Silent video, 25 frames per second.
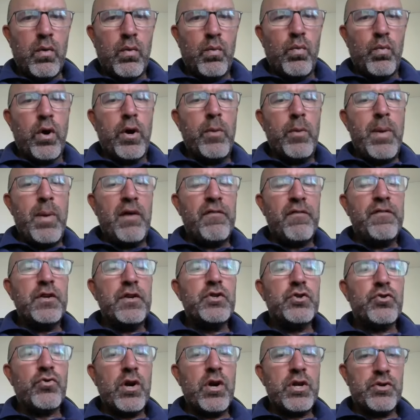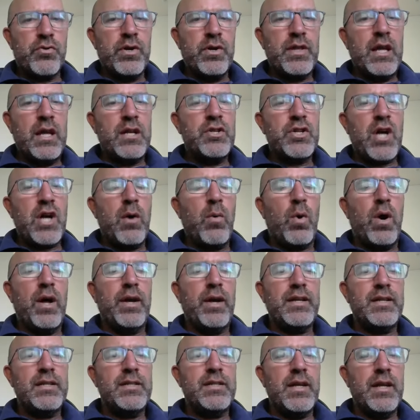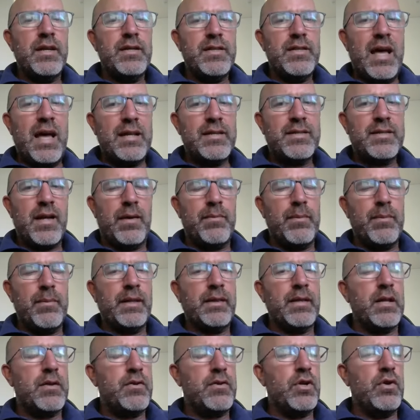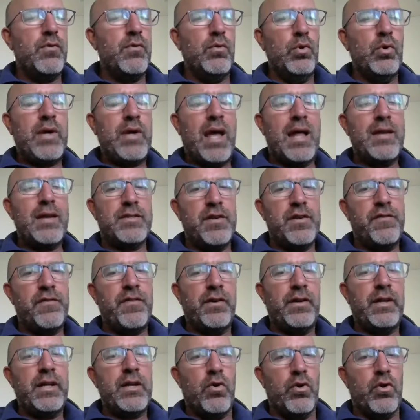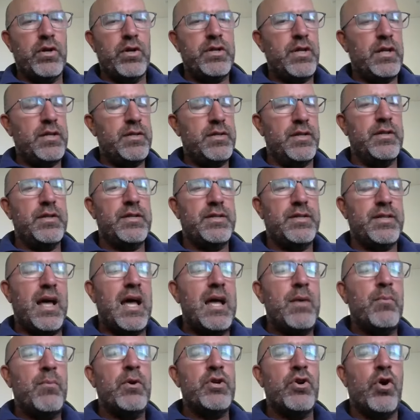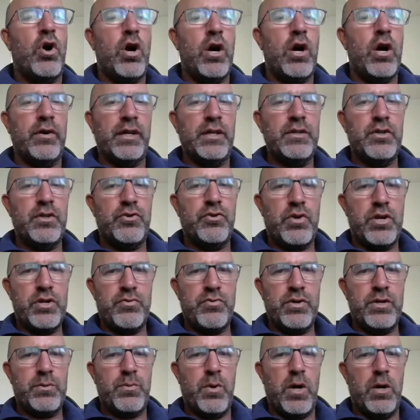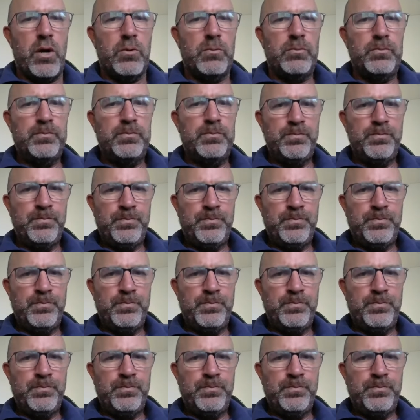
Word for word: what about for Treasury then, j Is, is that something that you look at differently or is, is it the same when you're hiring into Treasury as well?